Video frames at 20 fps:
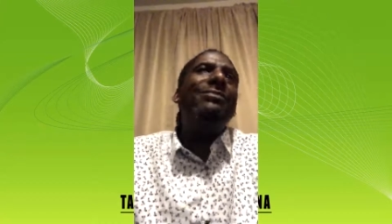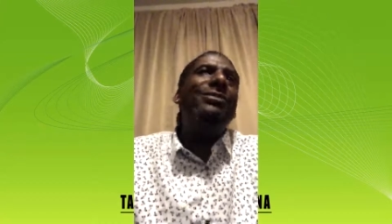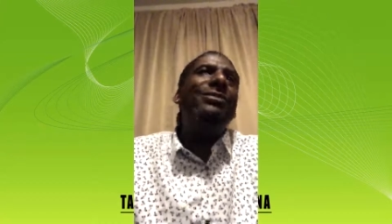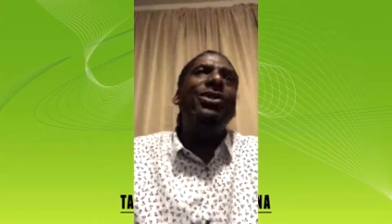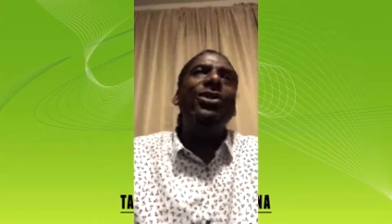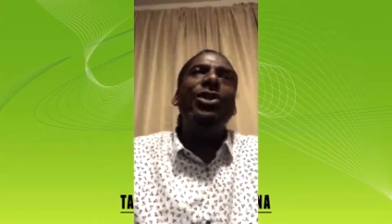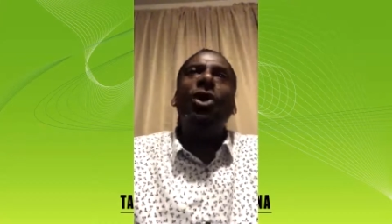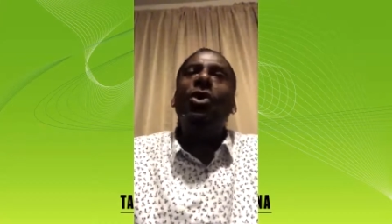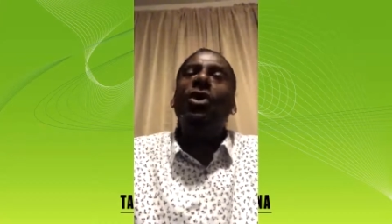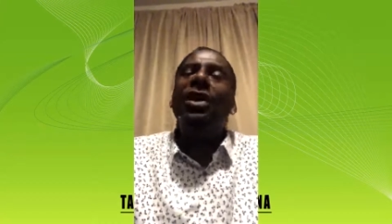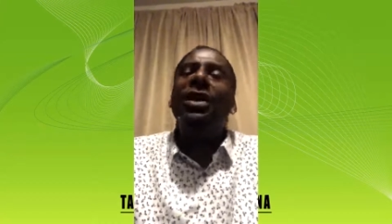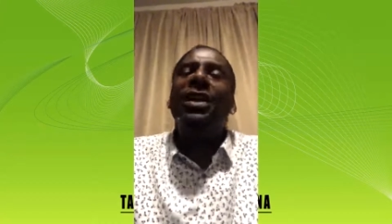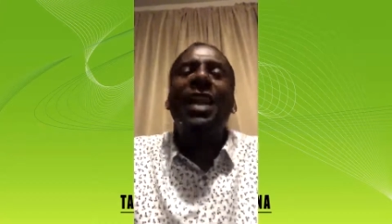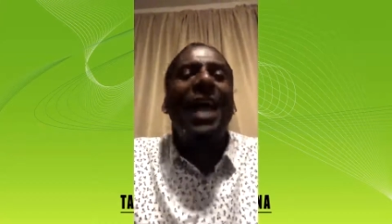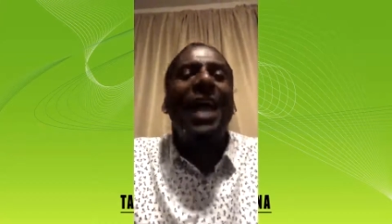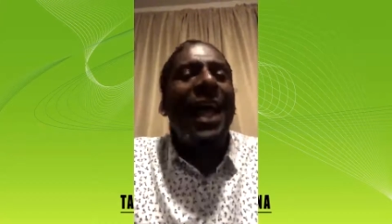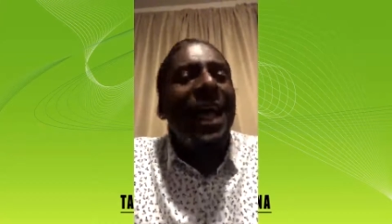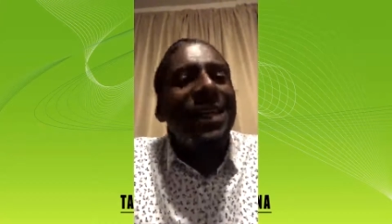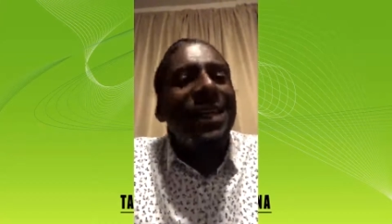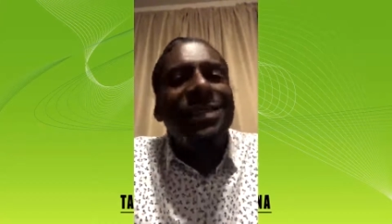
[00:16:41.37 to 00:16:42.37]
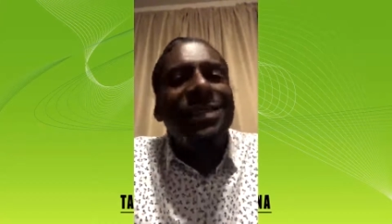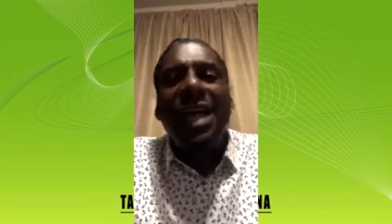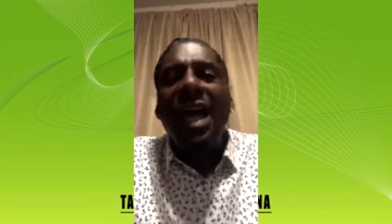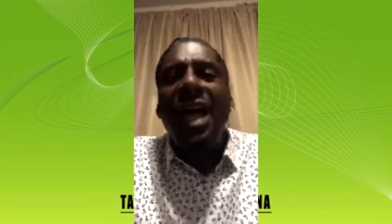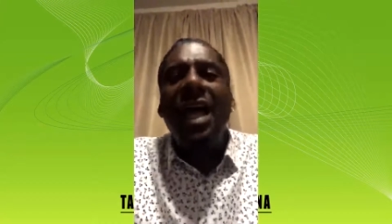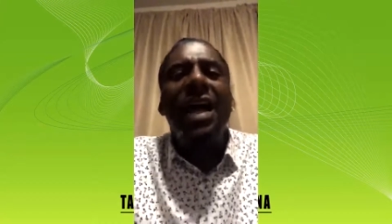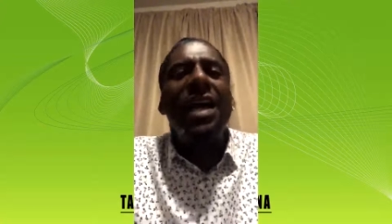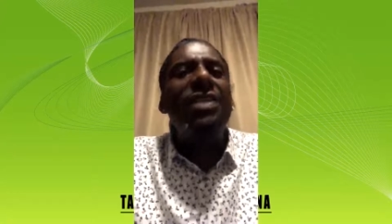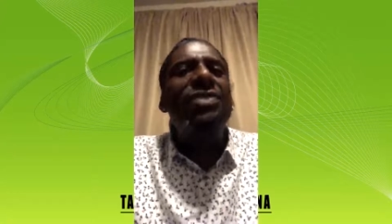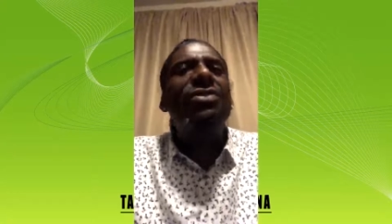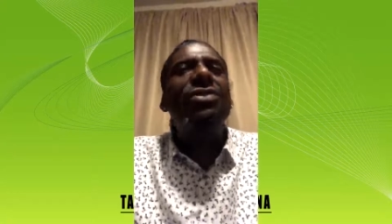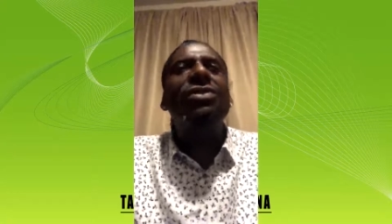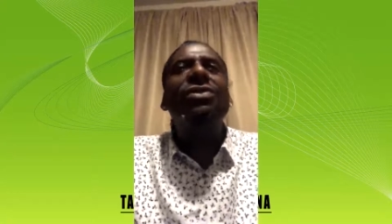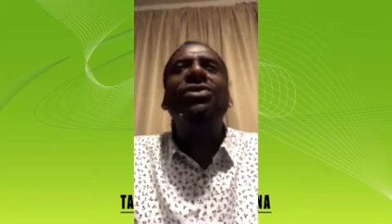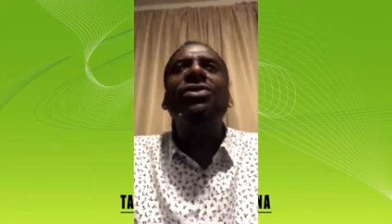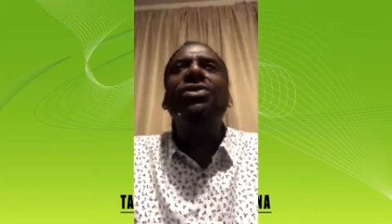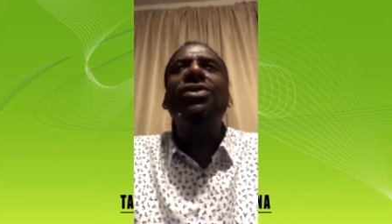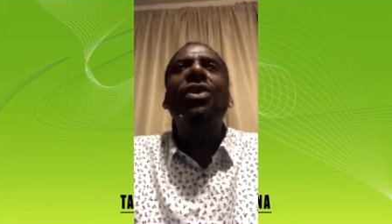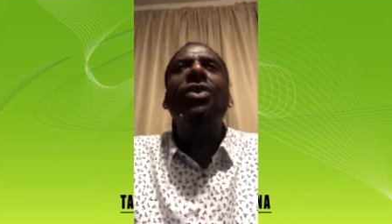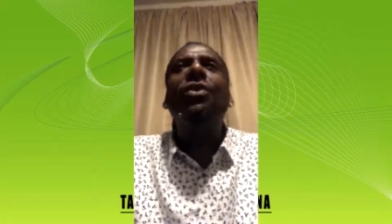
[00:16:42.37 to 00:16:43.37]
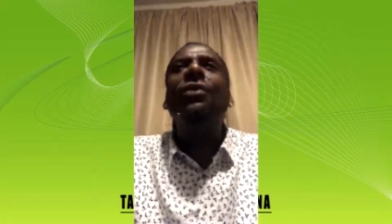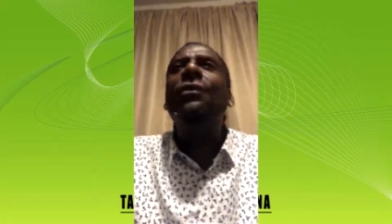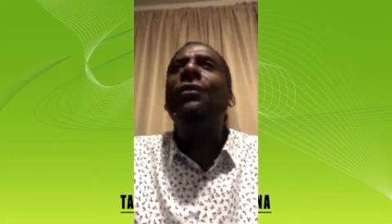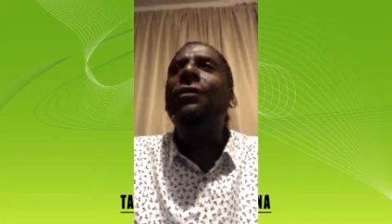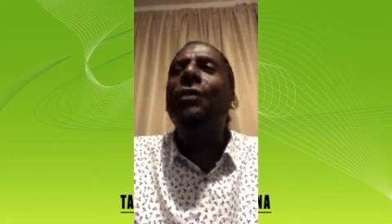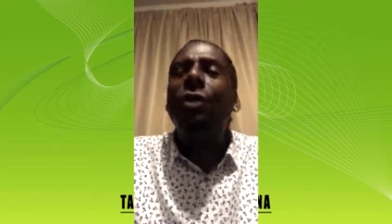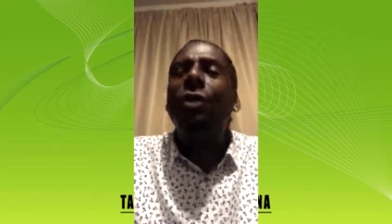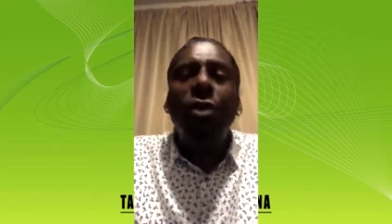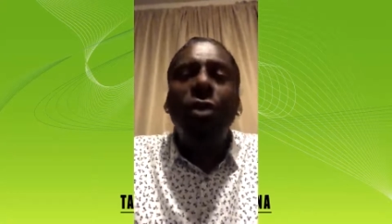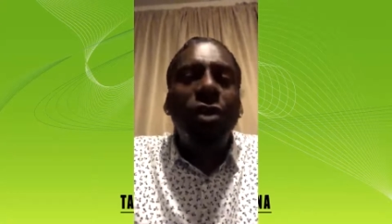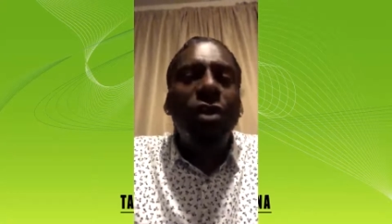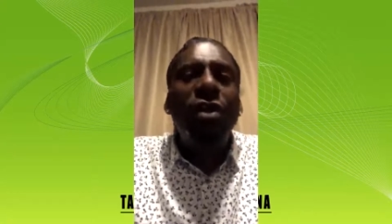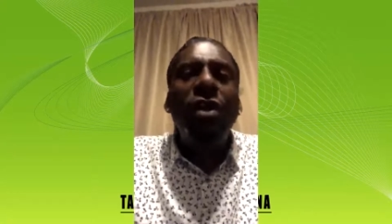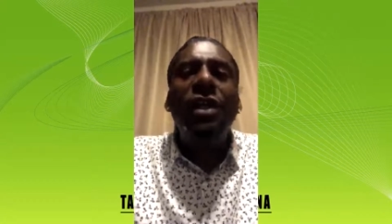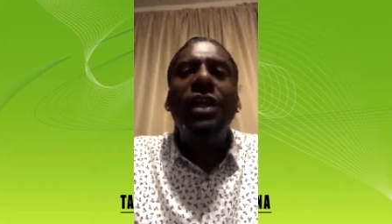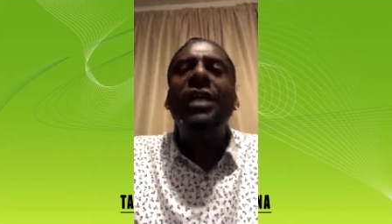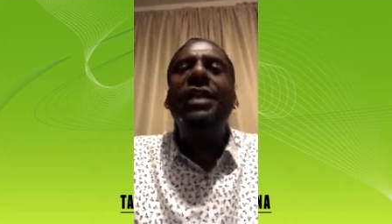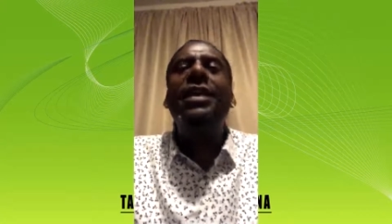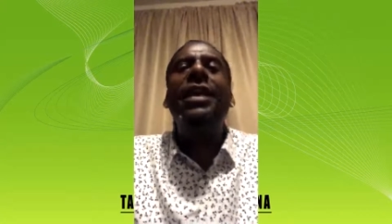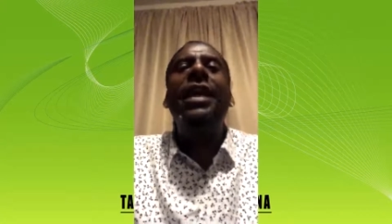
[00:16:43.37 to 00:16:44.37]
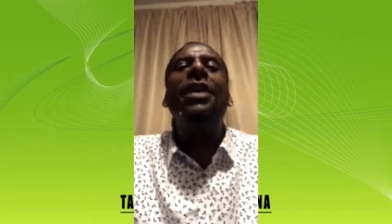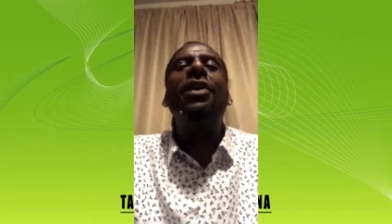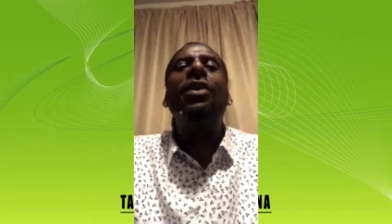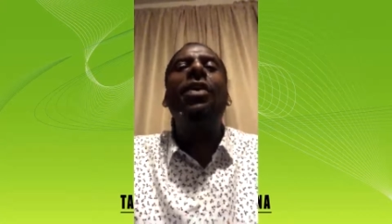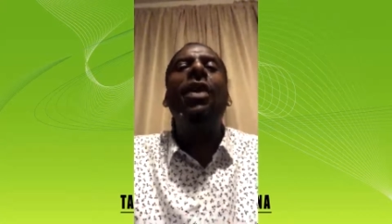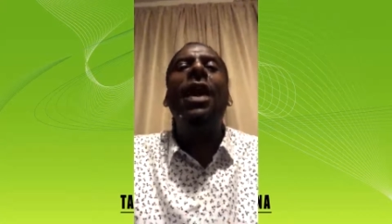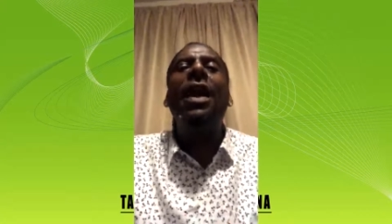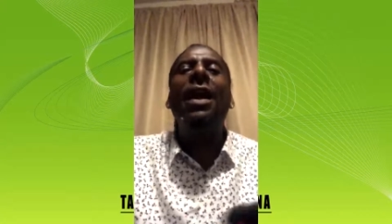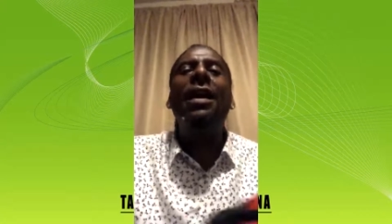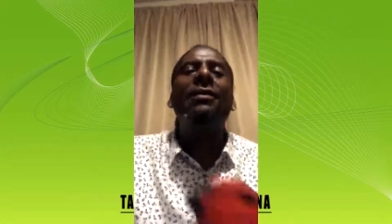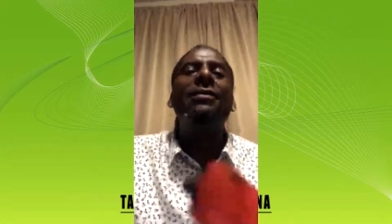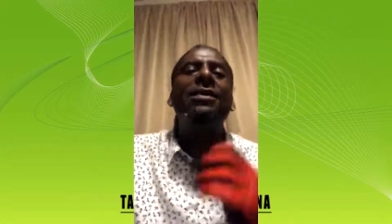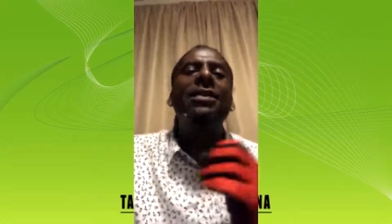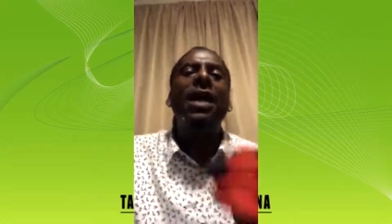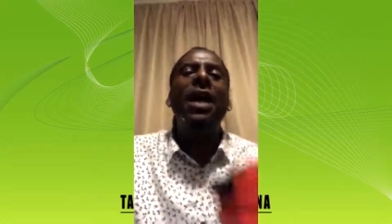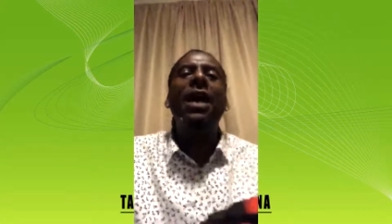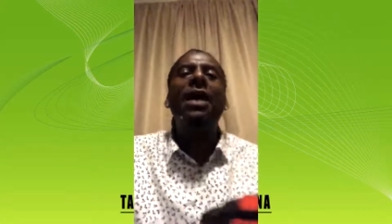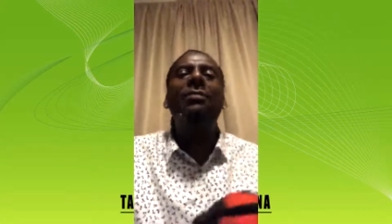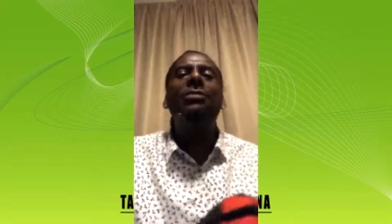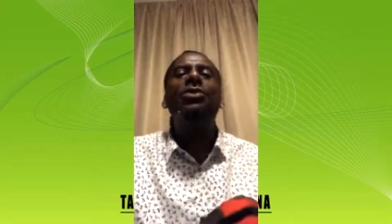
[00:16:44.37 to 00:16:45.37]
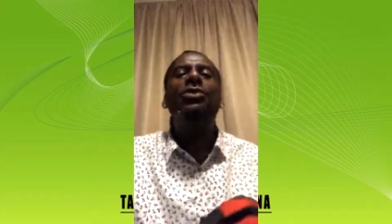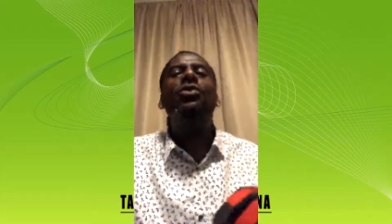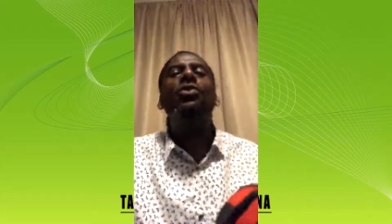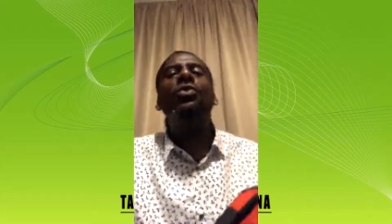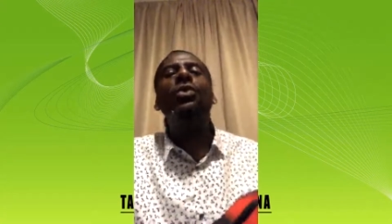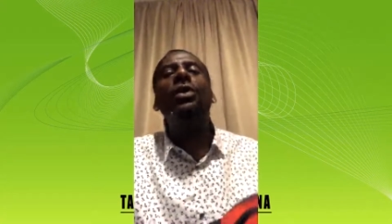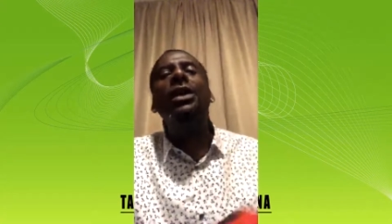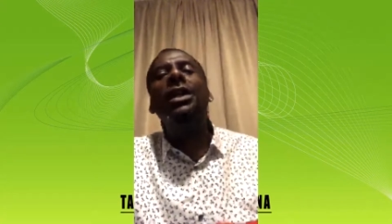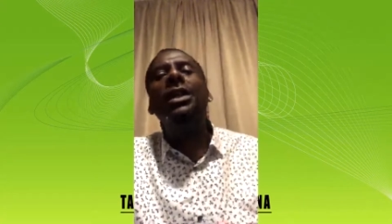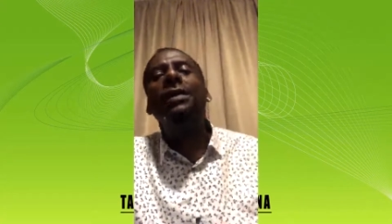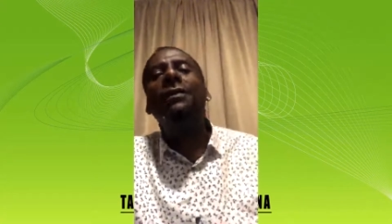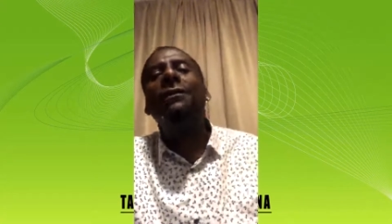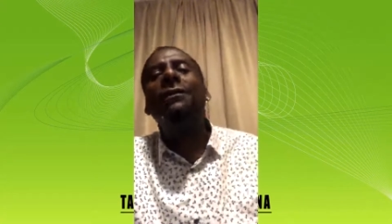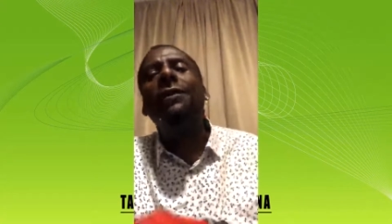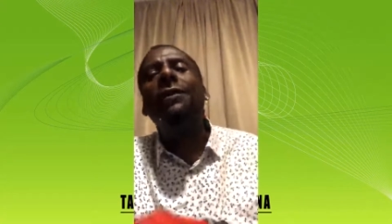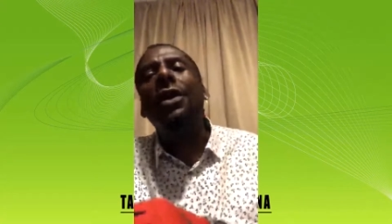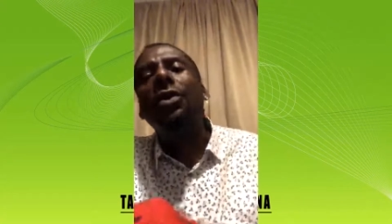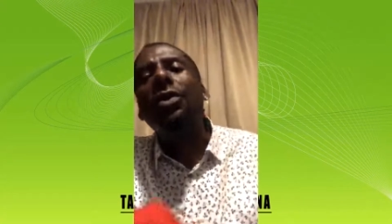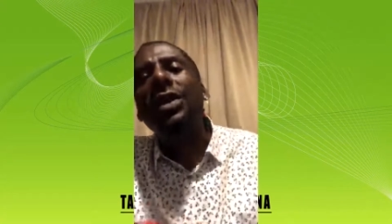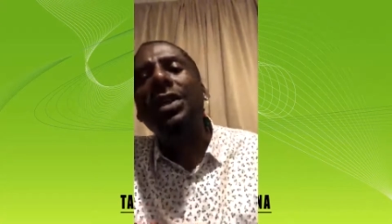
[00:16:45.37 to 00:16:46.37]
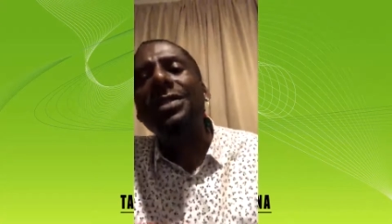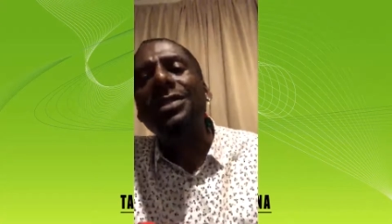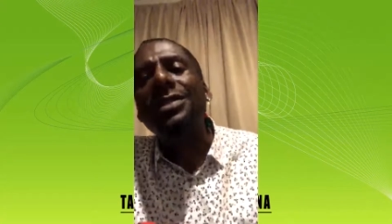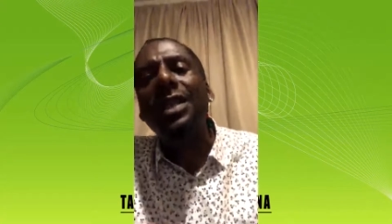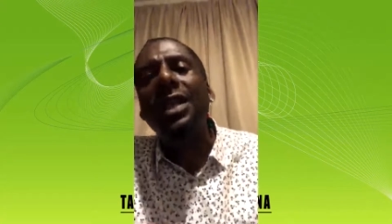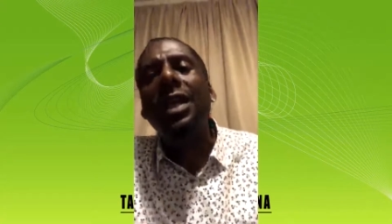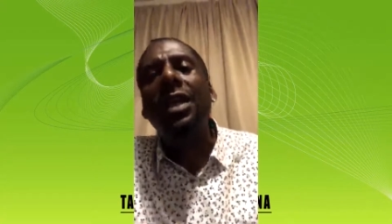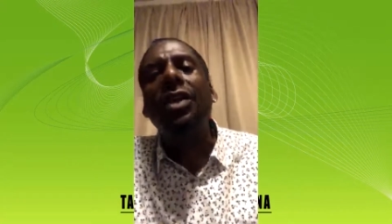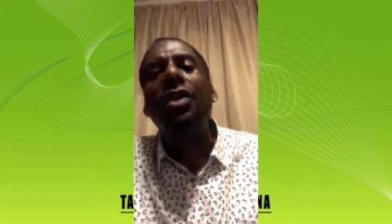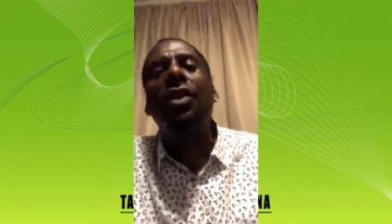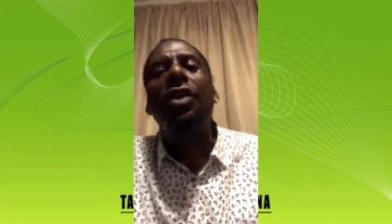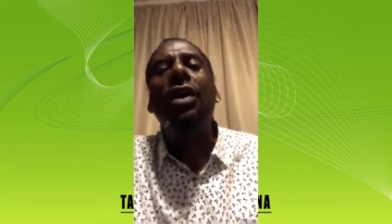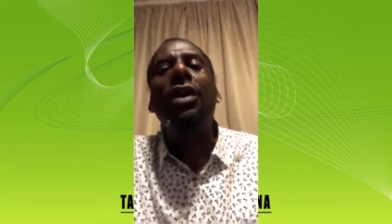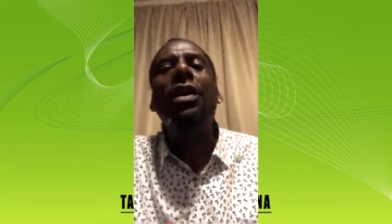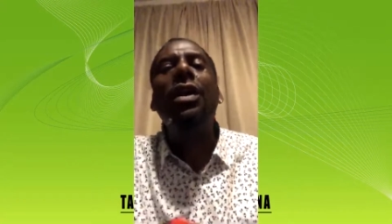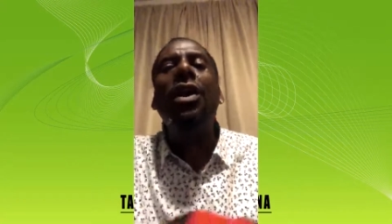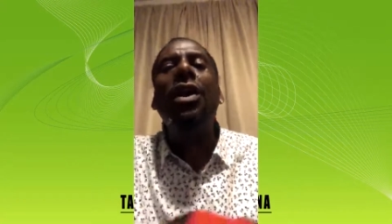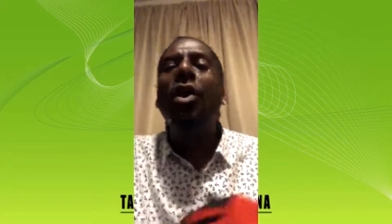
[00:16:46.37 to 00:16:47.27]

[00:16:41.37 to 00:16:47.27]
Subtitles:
the class size are so full and they don't have time to really focus in on